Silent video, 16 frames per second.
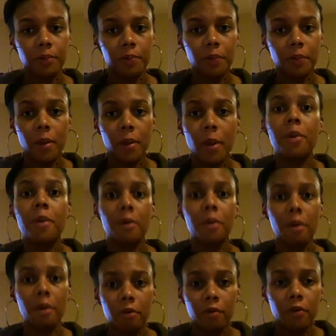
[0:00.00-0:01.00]
And then in her
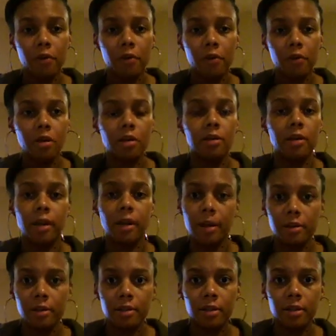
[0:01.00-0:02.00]
interview, she looks
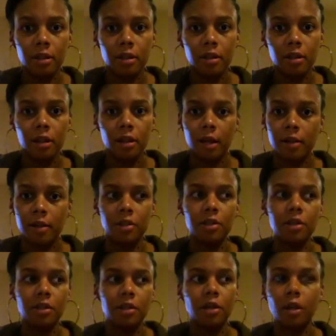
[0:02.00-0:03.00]
innocent and like she
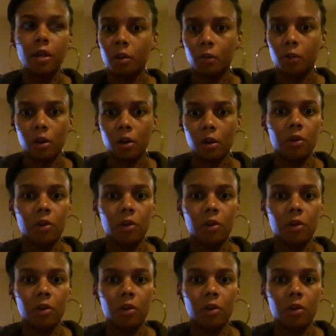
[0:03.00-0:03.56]
did nothing wrong.